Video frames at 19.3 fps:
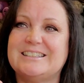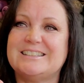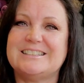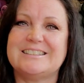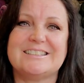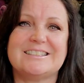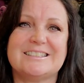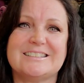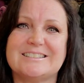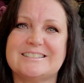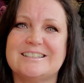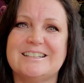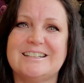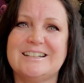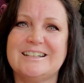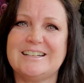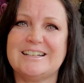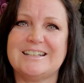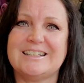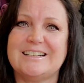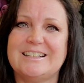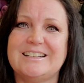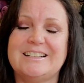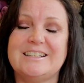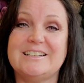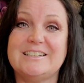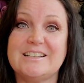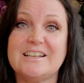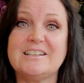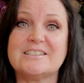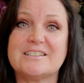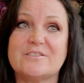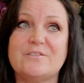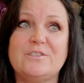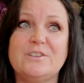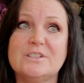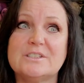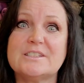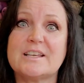oh God, it does.
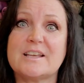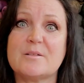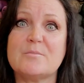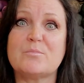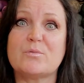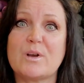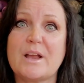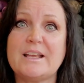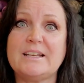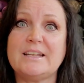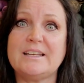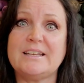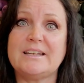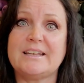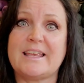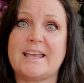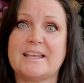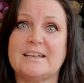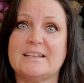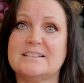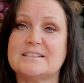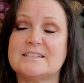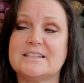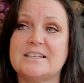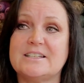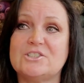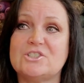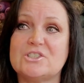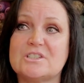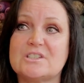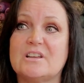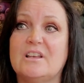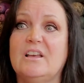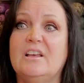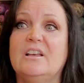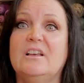It feels like I'm pregnant again. It's like just